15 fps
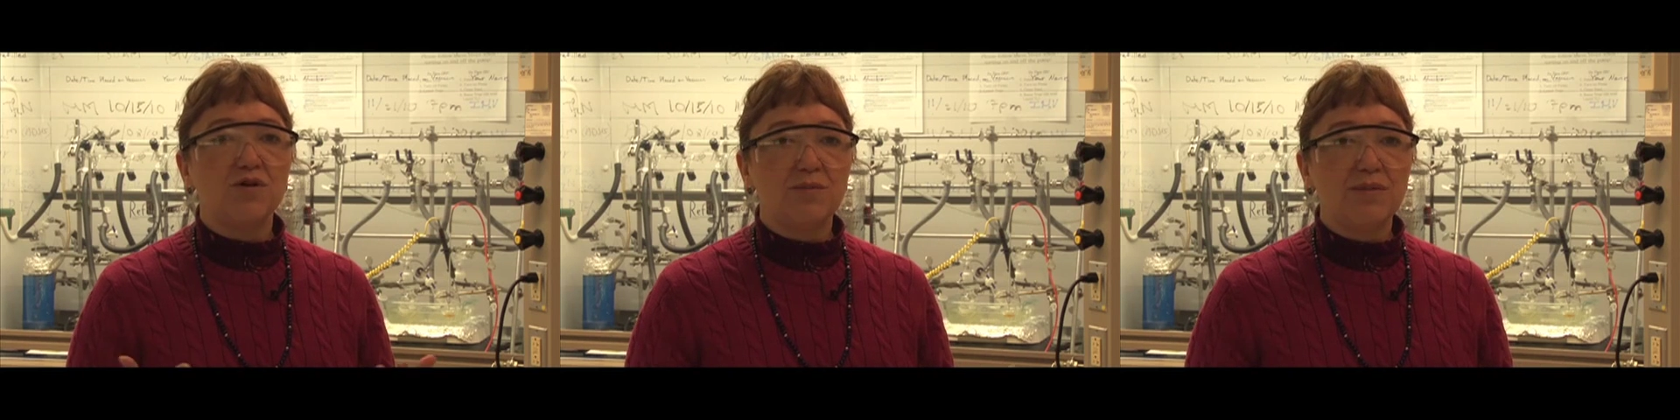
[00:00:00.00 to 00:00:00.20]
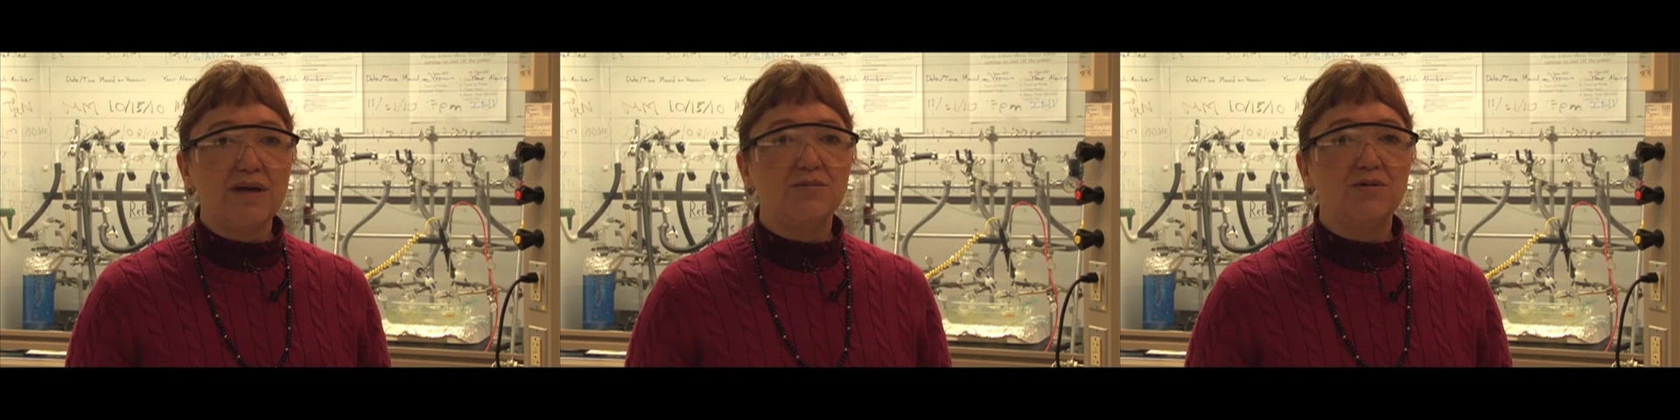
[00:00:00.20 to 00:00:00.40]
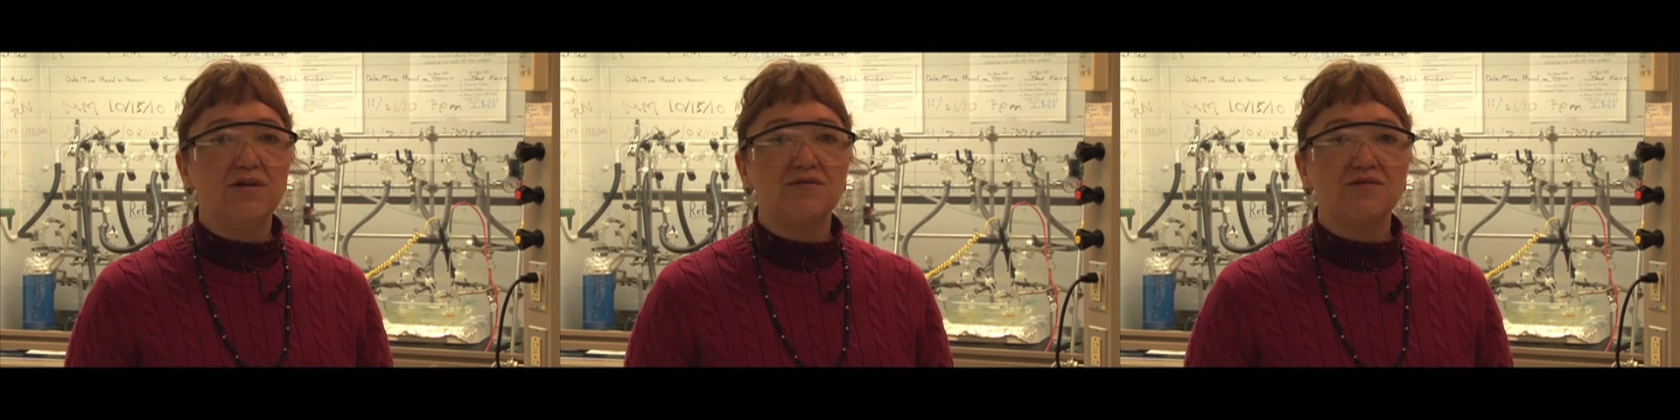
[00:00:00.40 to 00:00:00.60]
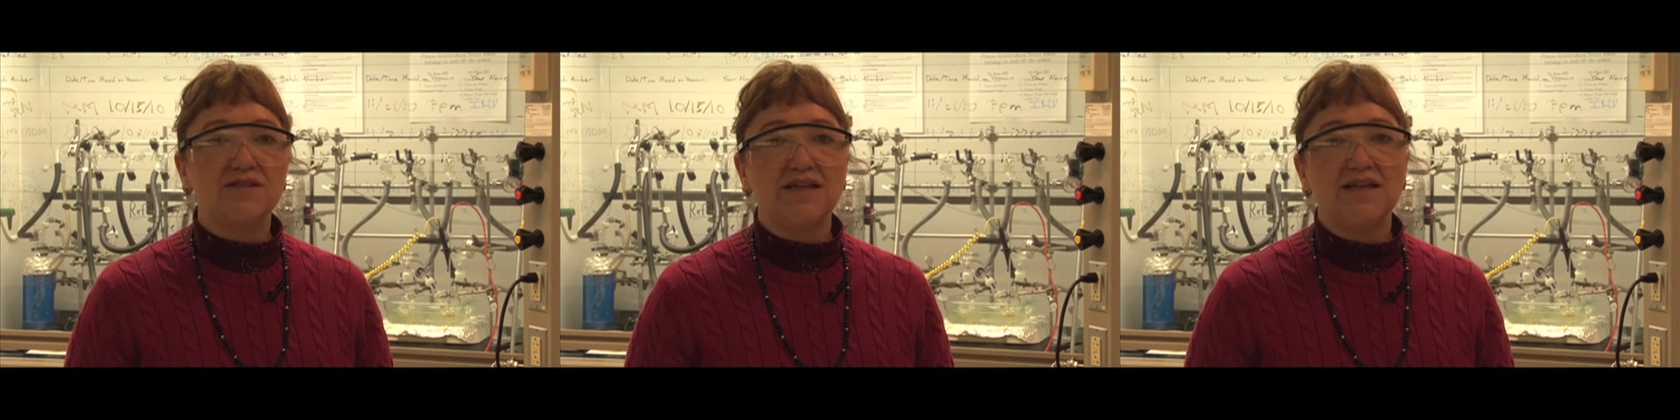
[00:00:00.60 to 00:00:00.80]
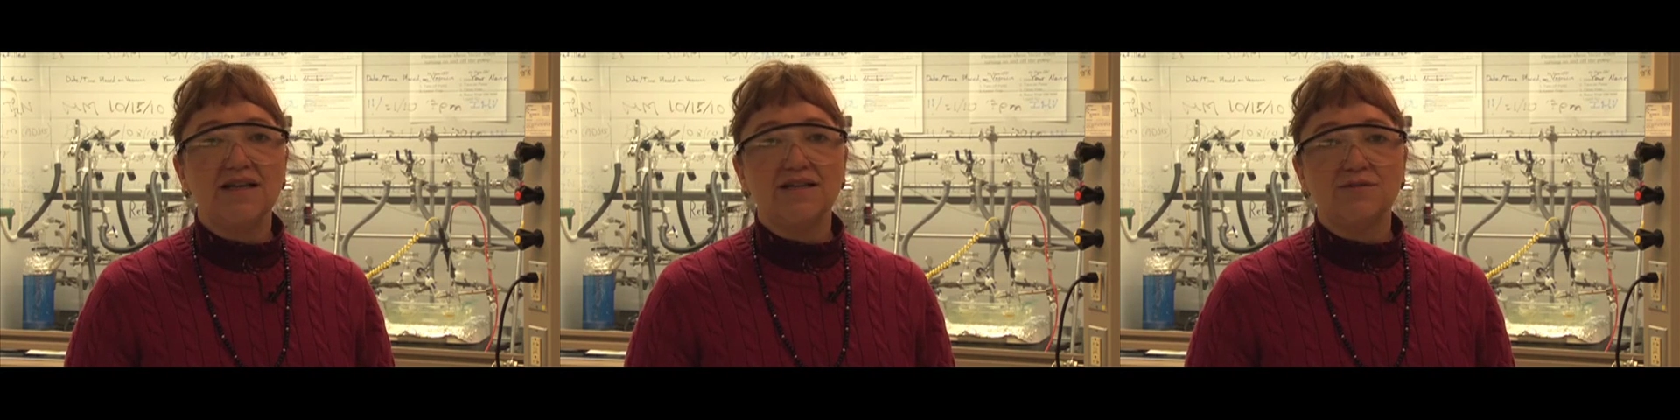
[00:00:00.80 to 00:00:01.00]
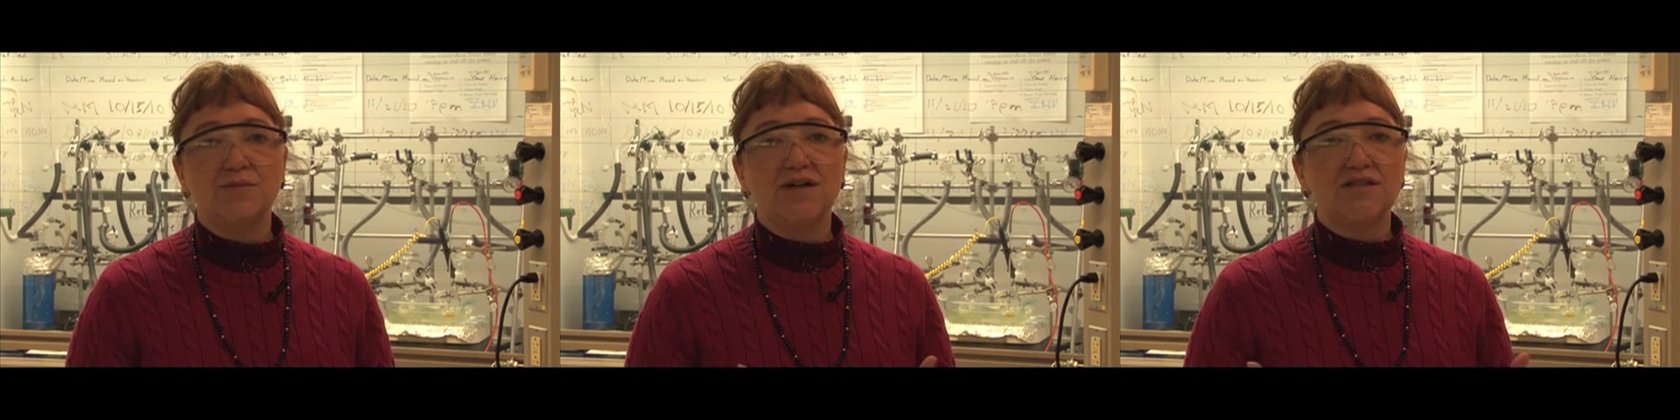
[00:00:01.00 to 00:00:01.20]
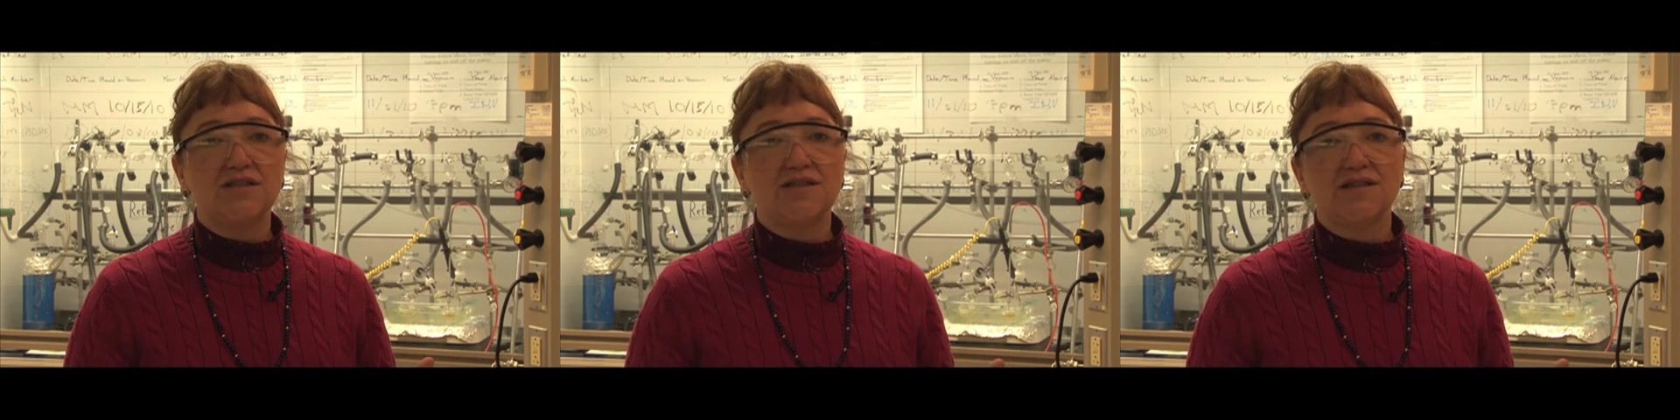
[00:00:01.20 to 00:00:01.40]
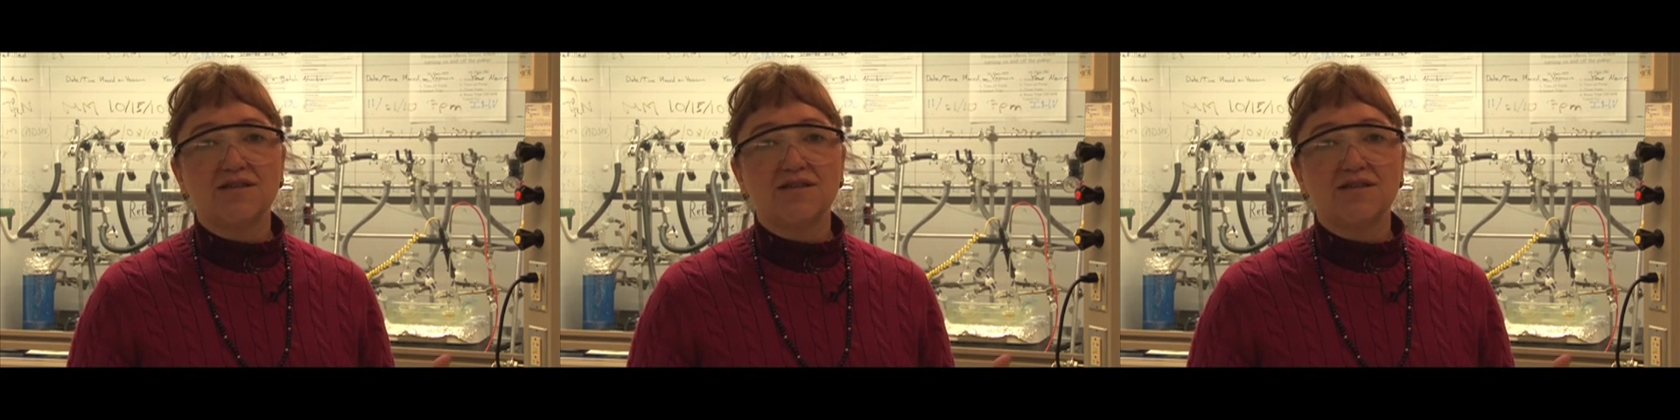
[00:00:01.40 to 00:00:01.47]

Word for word: people have seen as much as a